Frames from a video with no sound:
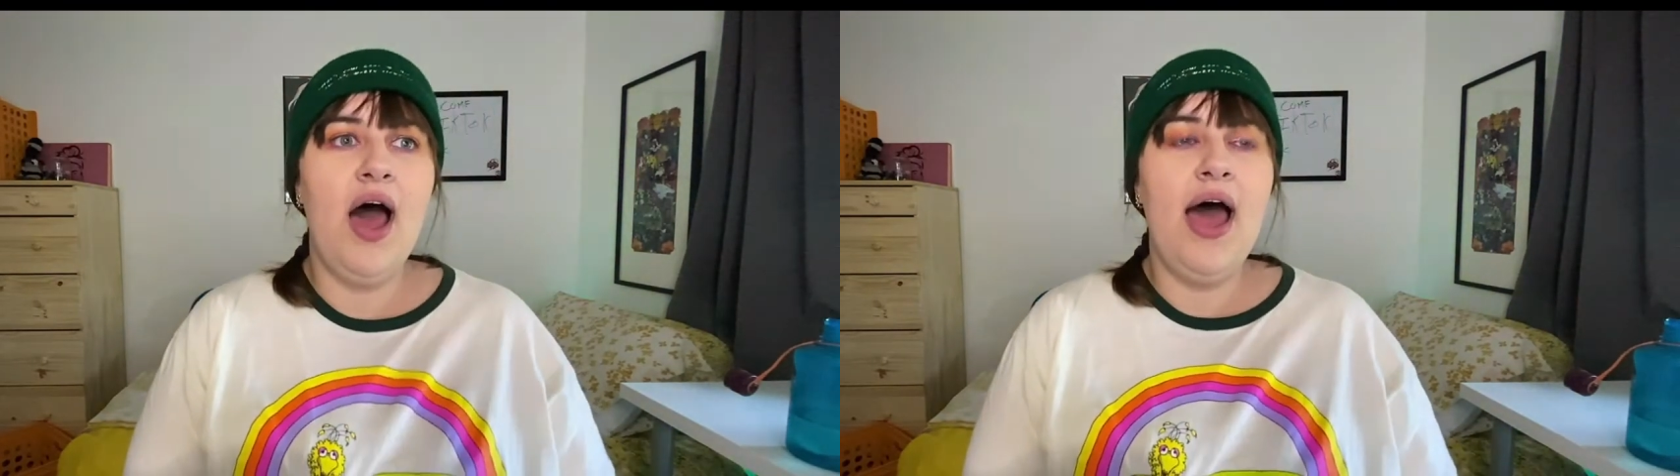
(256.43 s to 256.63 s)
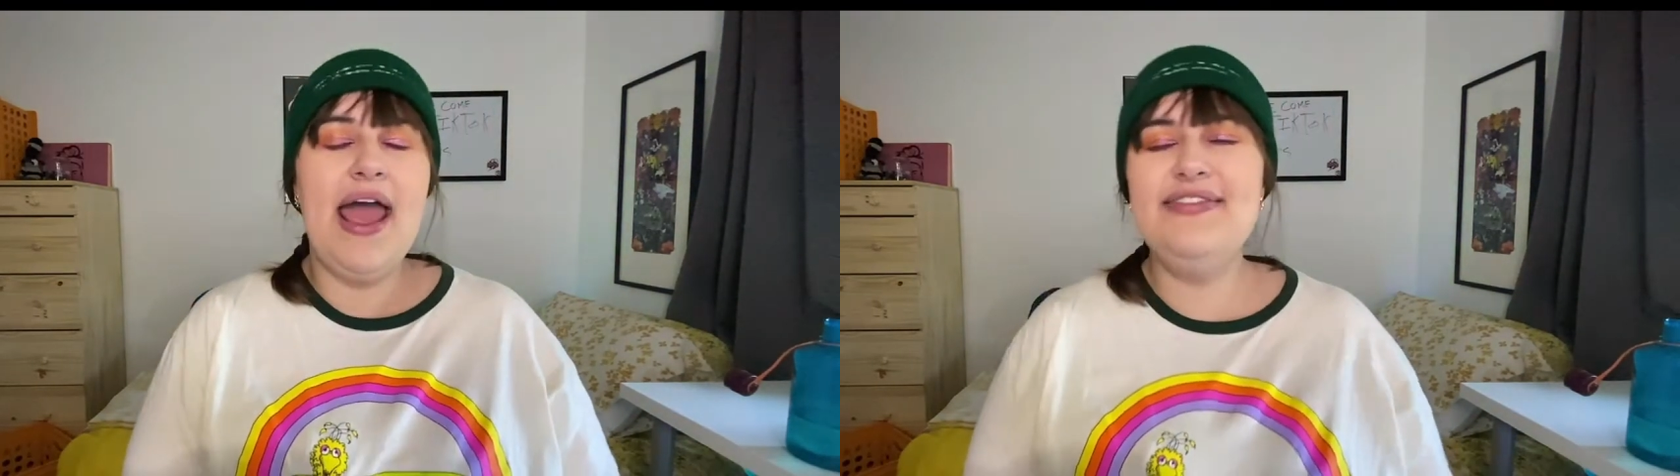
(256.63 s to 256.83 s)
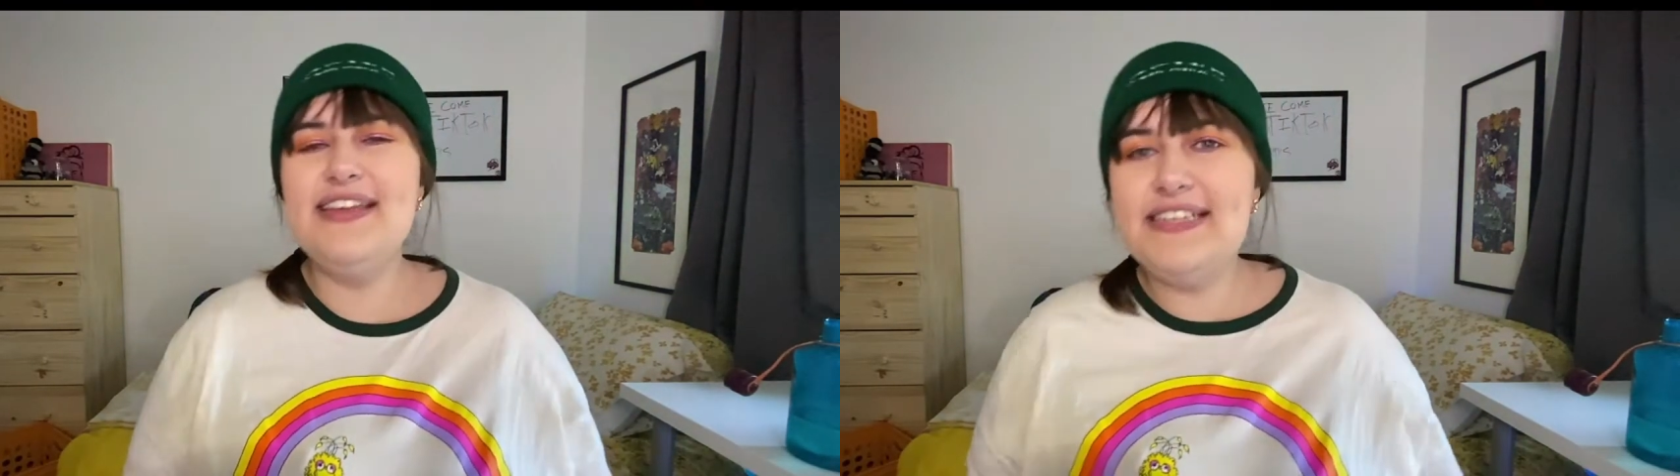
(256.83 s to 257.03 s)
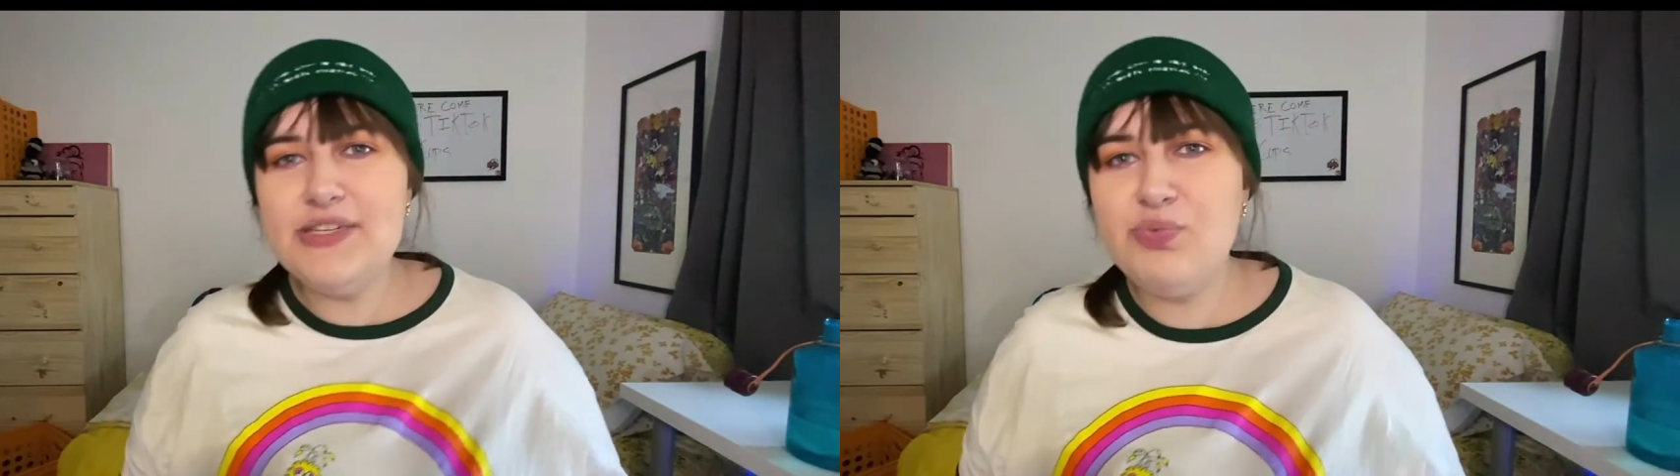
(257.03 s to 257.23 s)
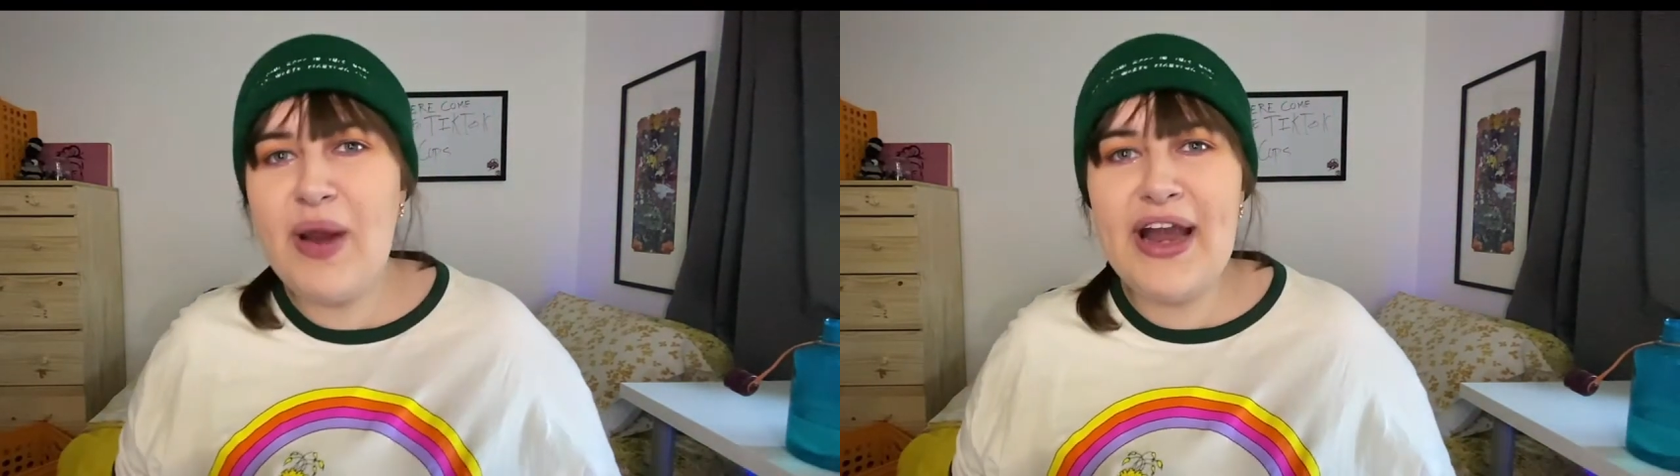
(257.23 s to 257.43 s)
And this
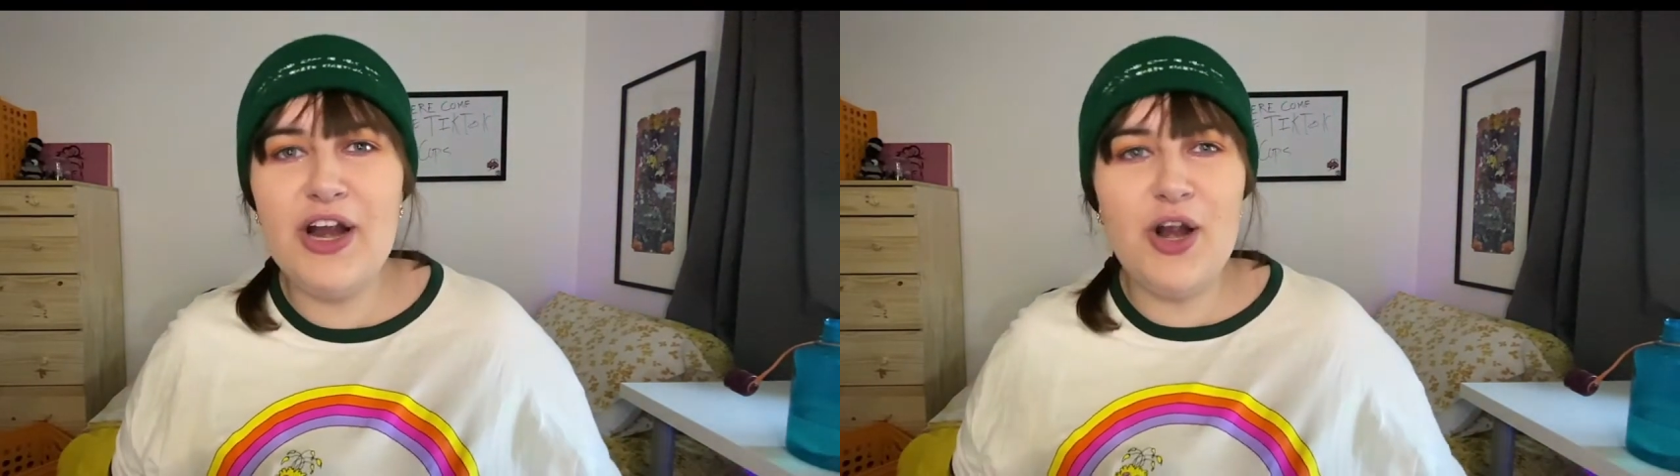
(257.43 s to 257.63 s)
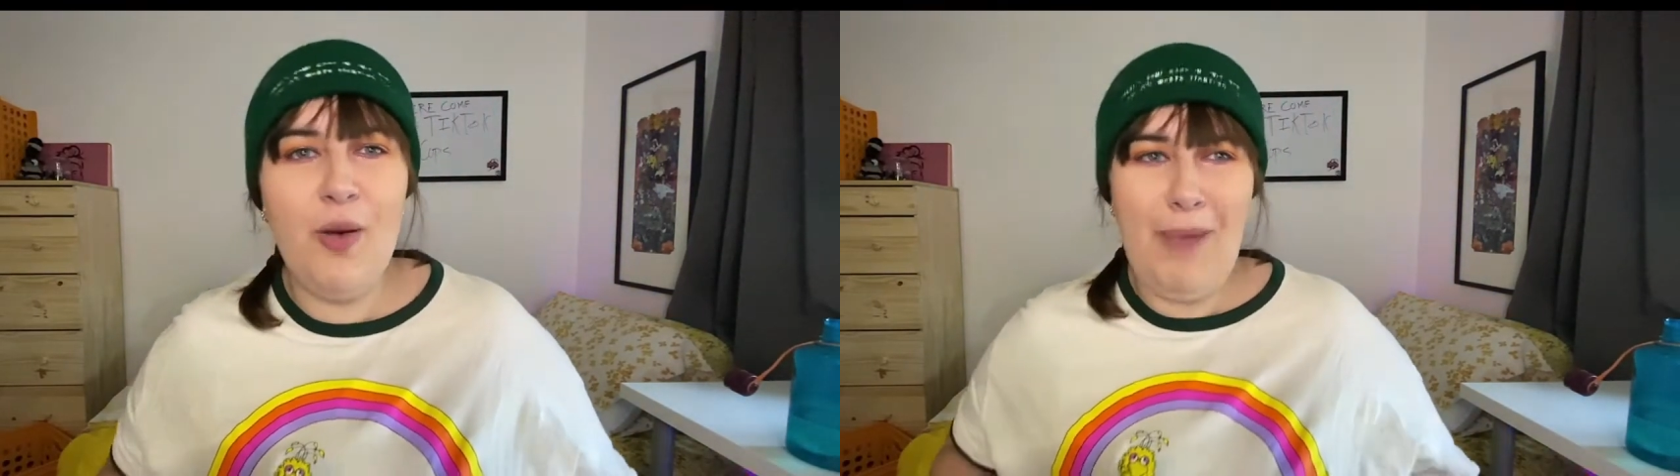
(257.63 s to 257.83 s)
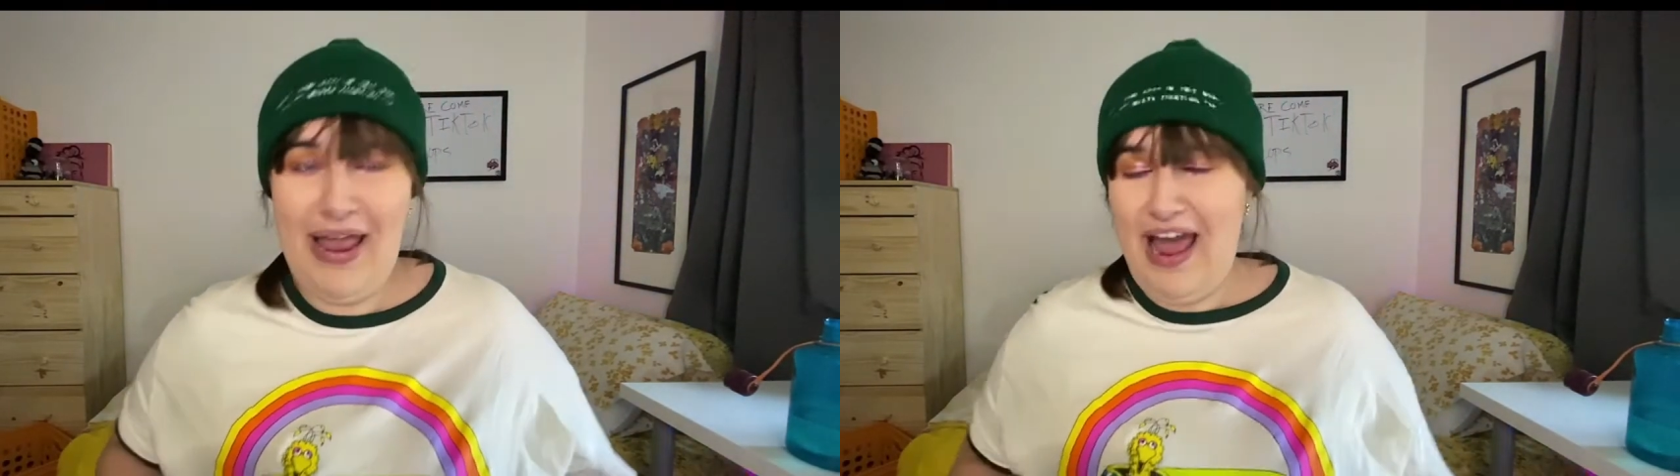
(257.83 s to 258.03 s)
is where my